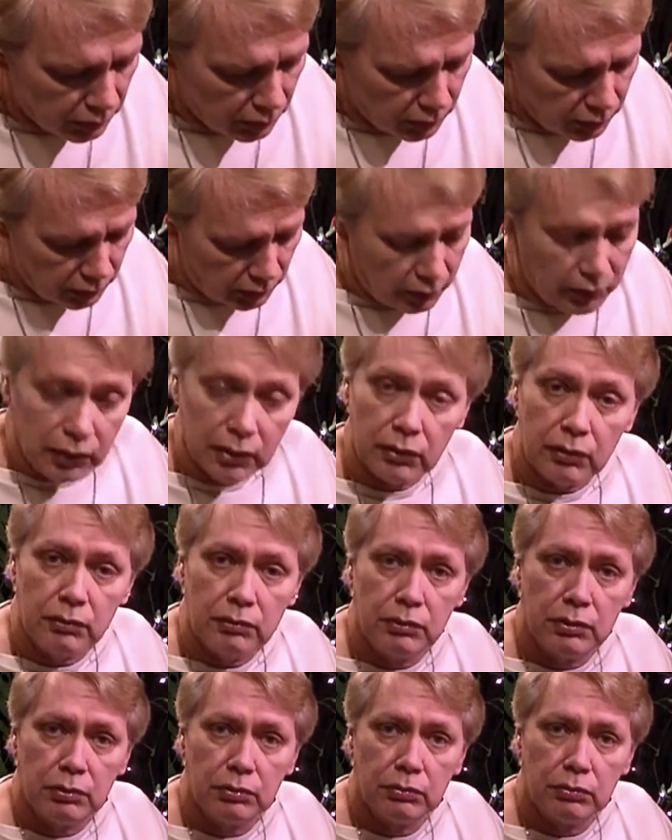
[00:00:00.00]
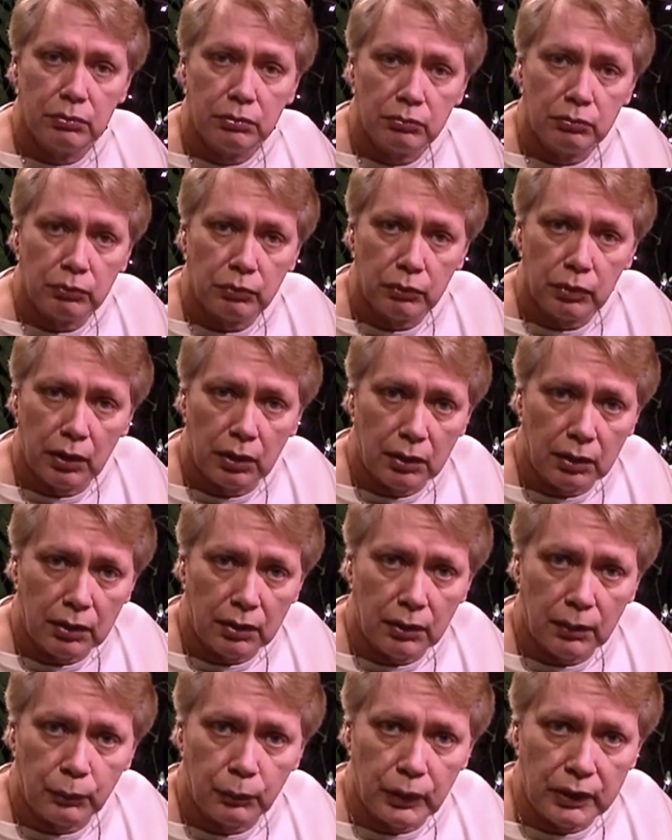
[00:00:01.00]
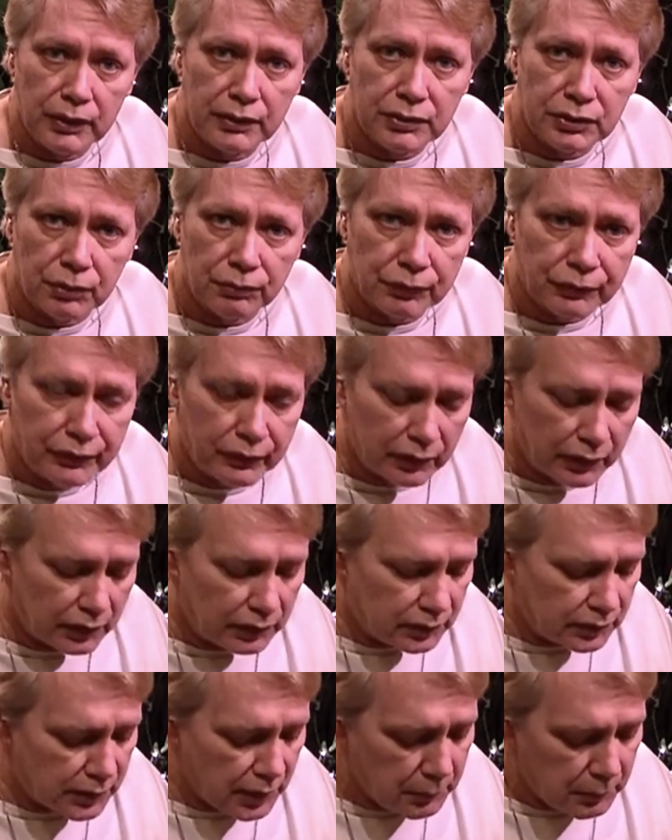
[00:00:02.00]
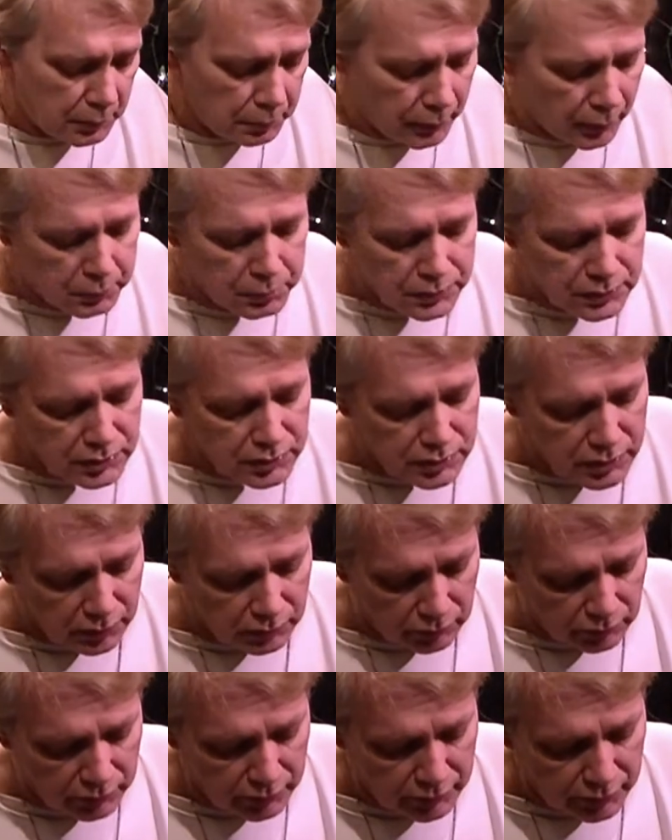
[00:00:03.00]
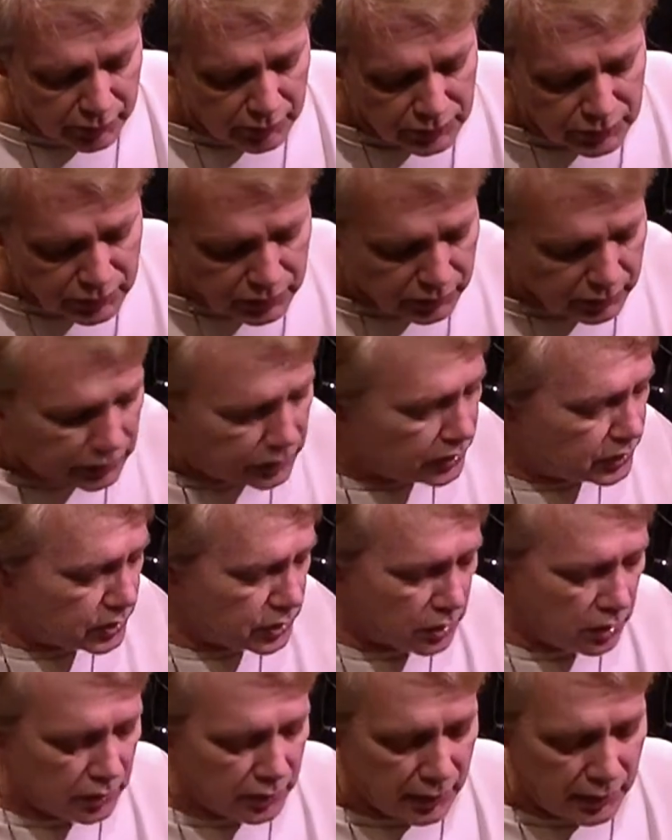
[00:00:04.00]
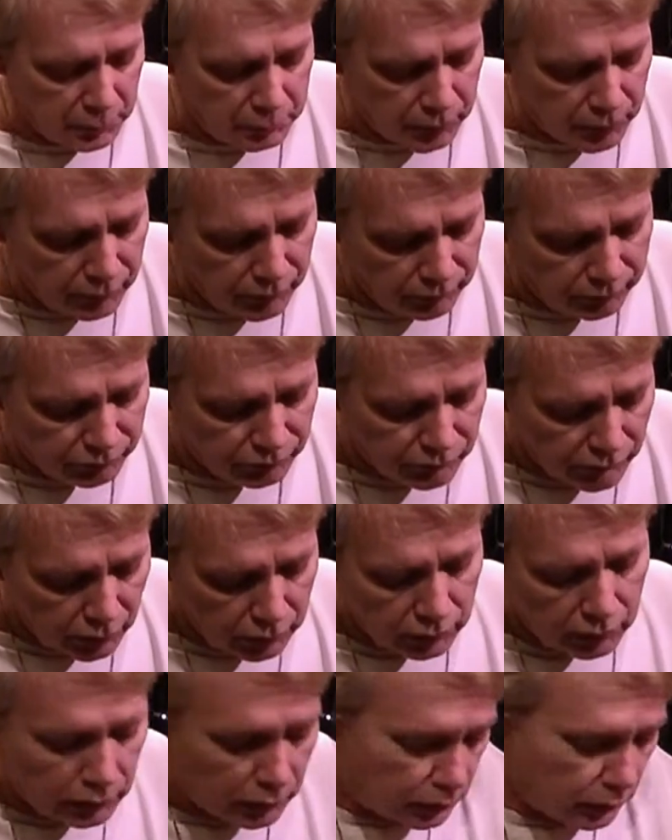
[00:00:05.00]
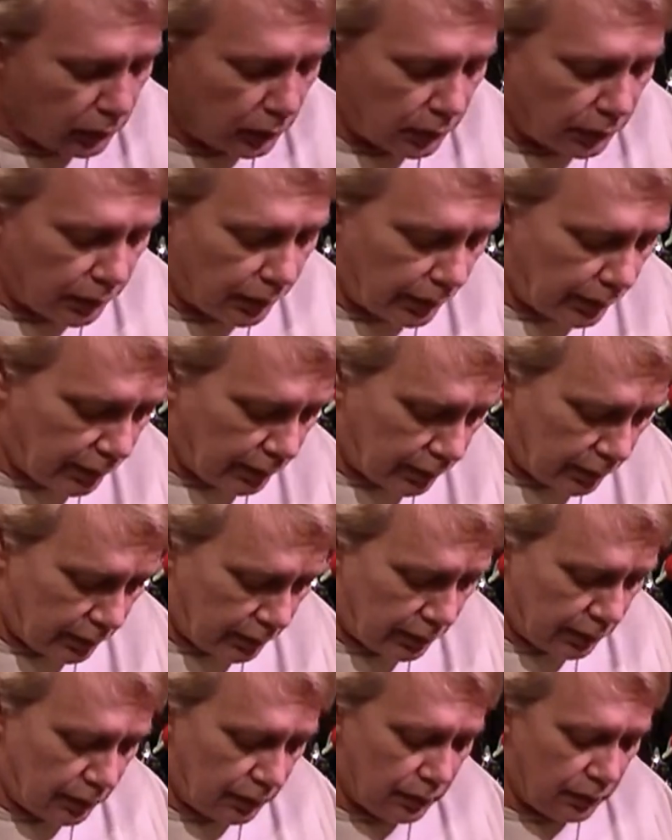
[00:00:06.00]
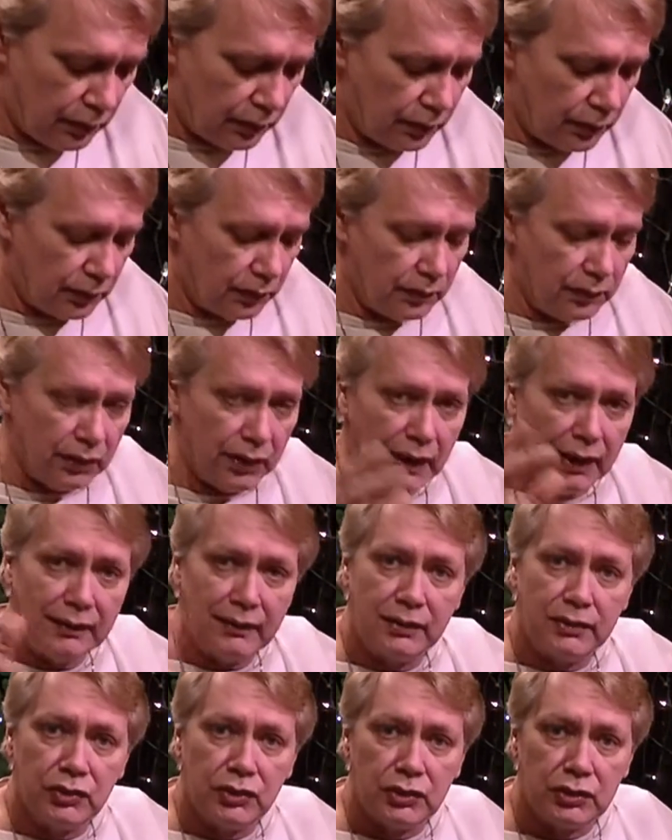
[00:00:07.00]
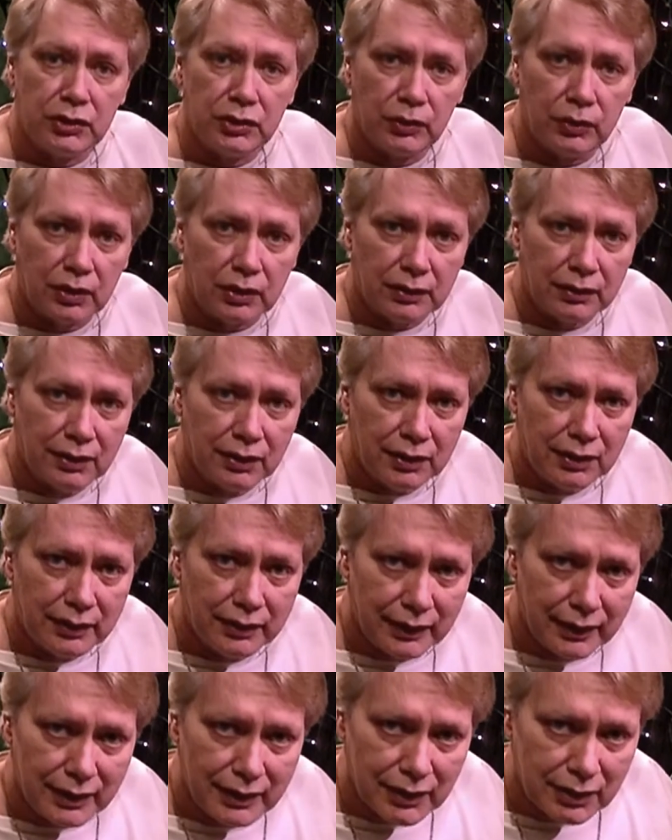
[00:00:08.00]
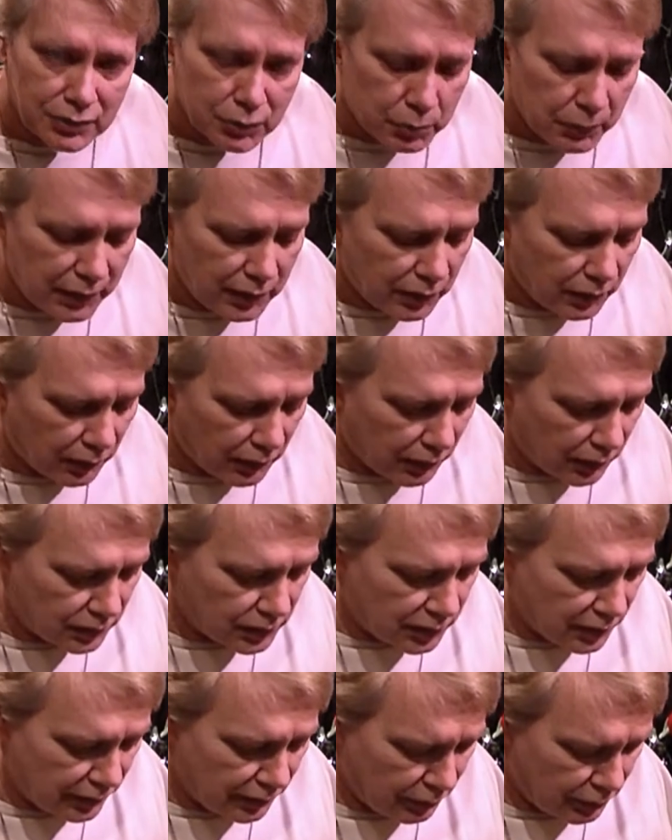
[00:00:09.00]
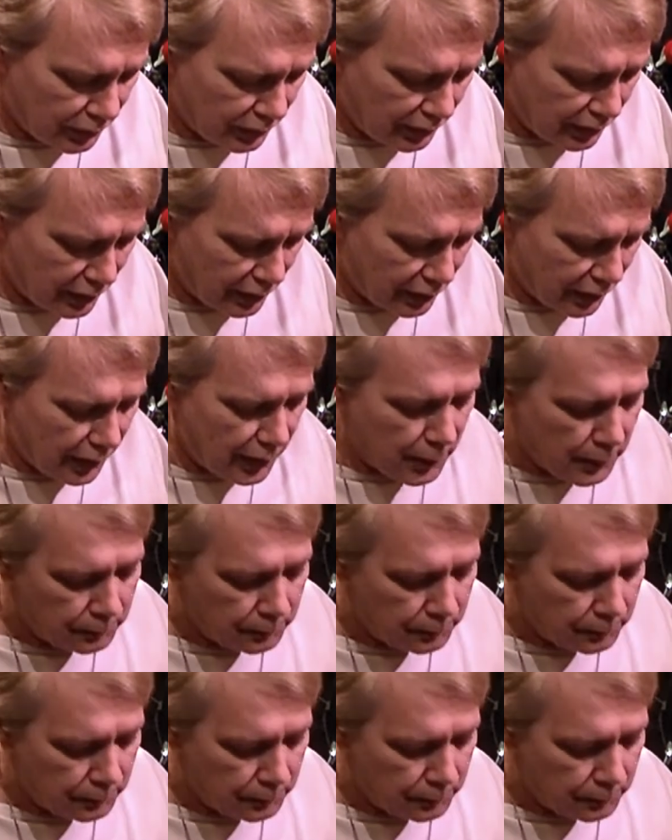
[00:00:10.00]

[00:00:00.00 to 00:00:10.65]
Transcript: And readings are for your entertainment purposes only. That's the disclaimer. And how did you do on the ESP cards? What do you think?